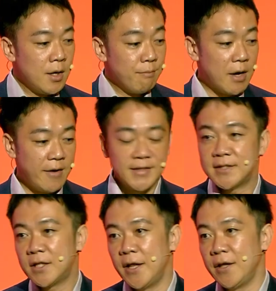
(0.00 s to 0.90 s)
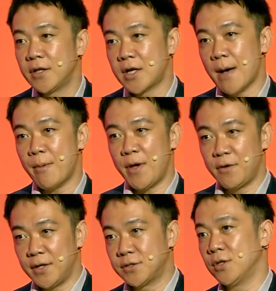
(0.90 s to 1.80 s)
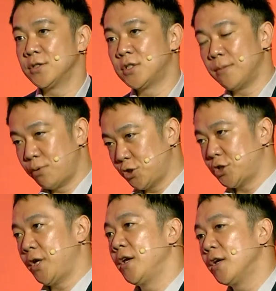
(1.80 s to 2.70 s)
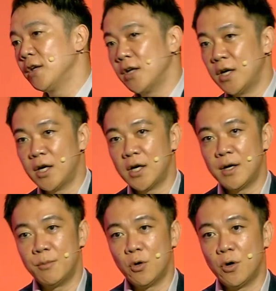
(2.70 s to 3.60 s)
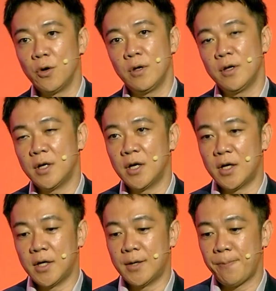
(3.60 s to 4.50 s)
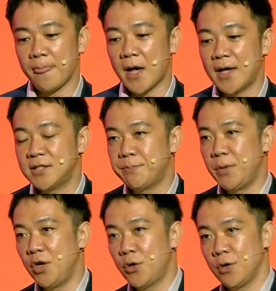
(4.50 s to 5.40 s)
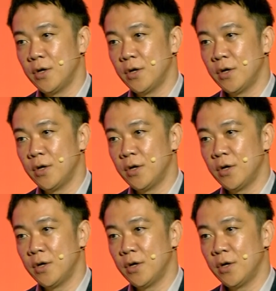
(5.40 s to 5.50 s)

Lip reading: But recently, the government is also pushing more high-speed